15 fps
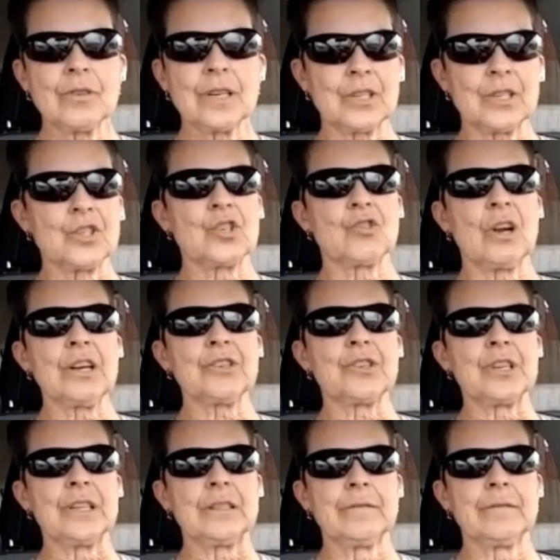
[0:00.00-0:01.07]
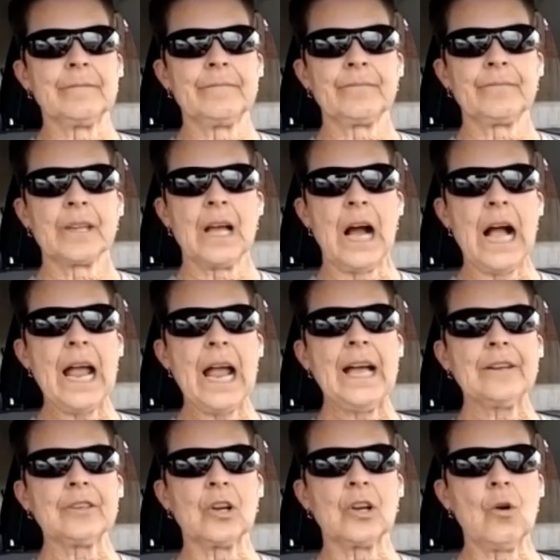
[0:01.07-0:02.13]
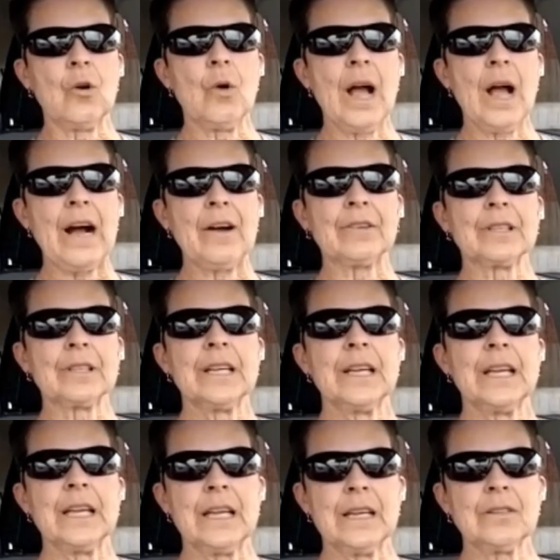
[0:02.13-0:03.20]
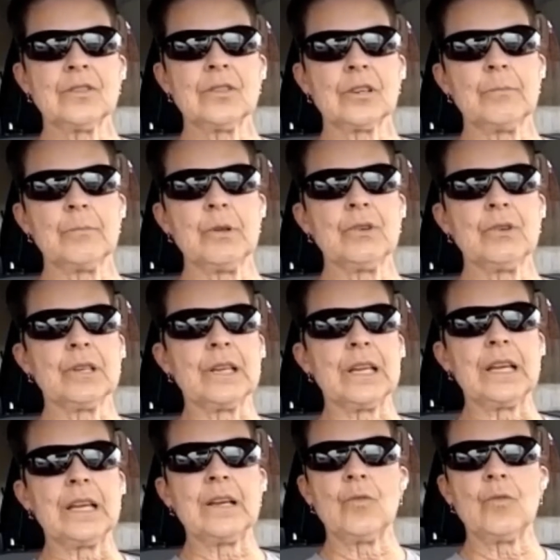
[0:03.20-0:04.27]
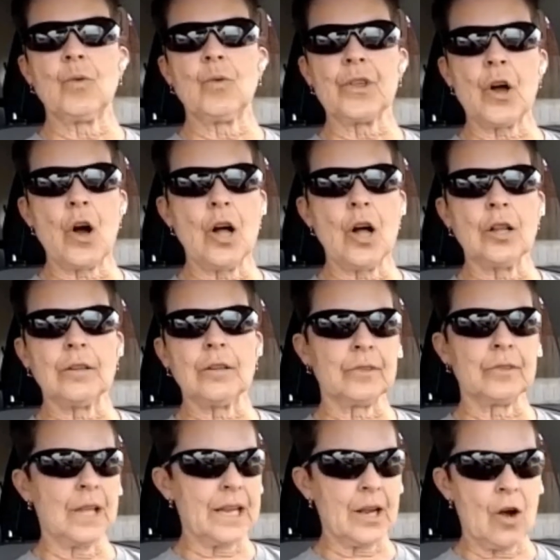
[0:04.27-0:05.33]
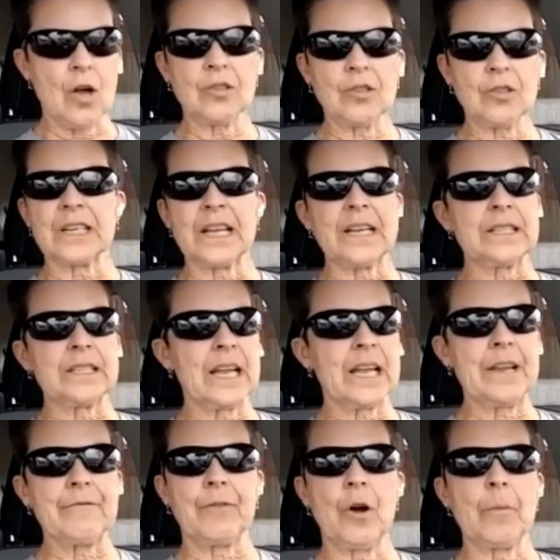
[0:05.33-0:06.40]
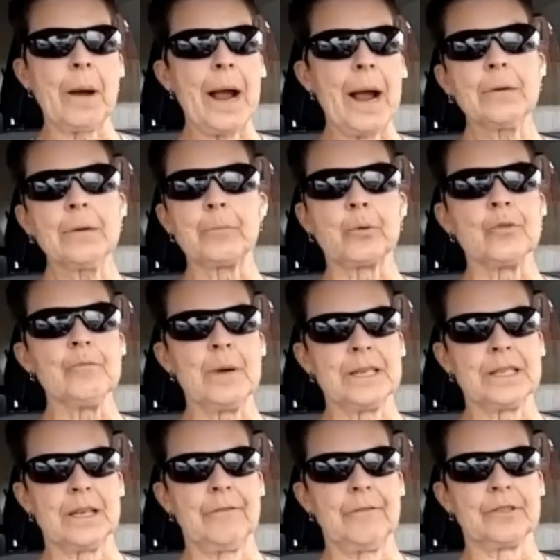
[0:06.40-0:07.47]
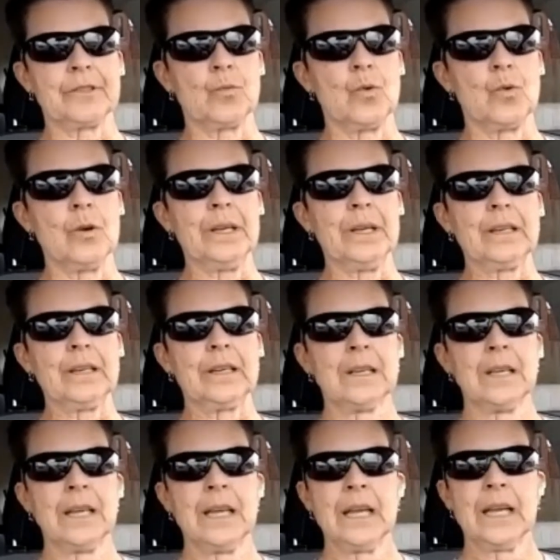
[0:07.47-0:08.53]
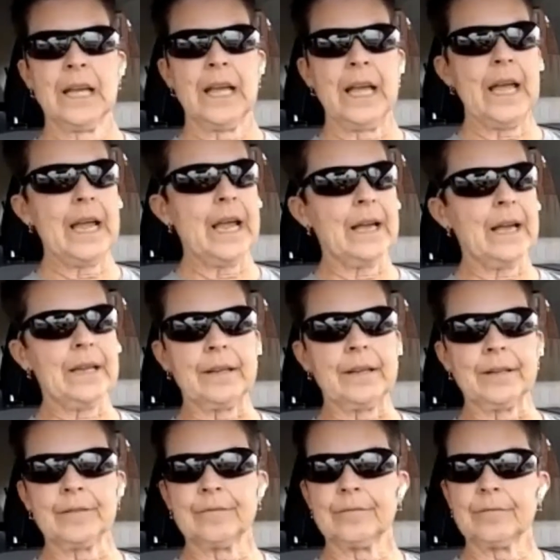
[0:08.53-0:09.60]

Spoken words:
construction. I had to go out into the community with all of, like, Allstate, State Farm. I had to prove myself as a woman, and